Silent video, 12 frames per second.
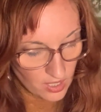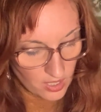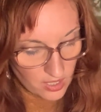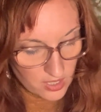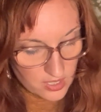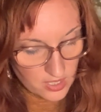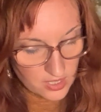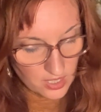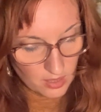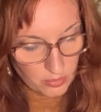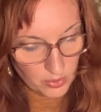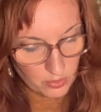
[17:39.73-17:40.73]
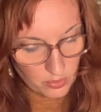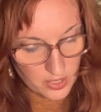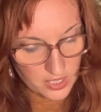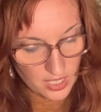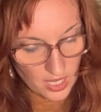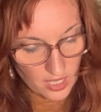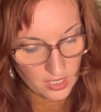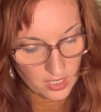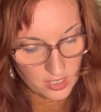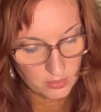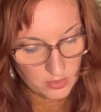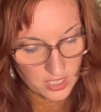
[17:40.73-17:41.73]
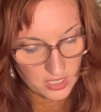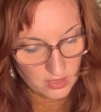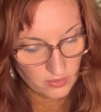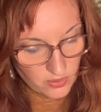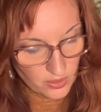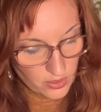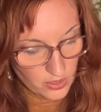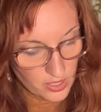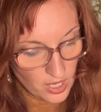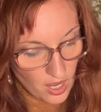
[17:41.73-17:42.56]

His example was anatomically followed.